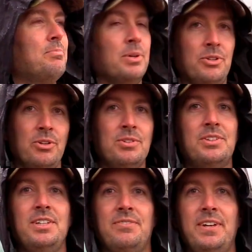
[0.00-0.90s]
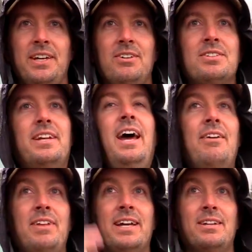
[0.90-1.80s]
produce these videos and
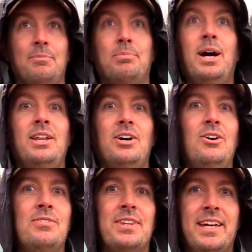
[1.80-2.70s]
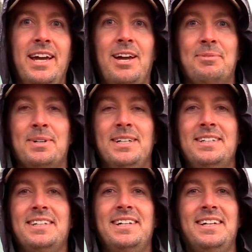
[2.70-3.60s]
have like an umbrella over the camera.
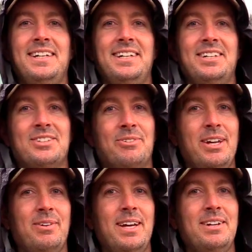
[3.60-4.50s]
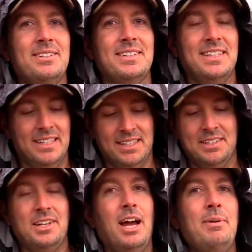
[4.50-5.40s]
So anyway,
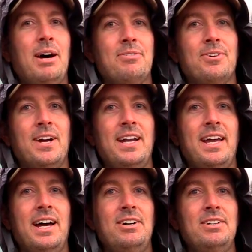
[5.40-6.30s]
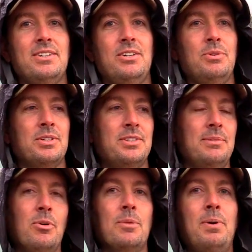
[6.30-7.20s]
time out for right now. You will see
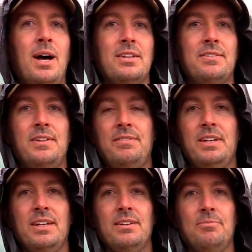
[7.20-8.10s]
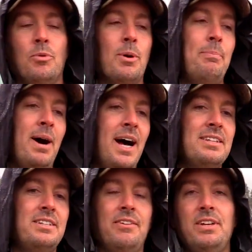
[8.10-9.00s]
more positivity more
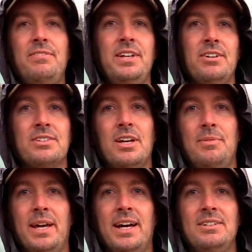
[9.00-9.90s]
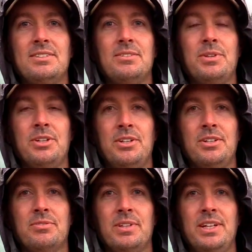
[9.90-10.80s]
positivity videos coming out with
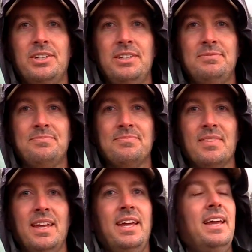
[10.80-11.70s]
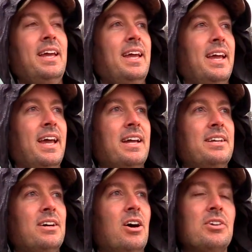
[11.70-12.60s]
Goodness Religion. And
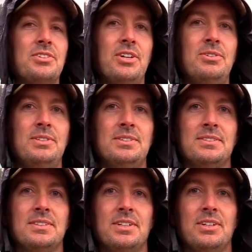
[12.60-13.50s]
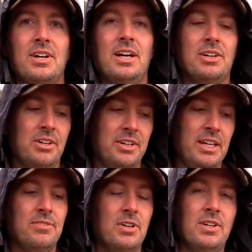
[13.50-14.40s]
also, good and
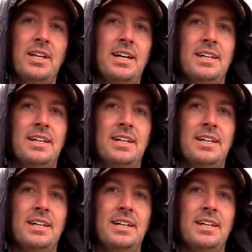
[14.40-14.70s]
evil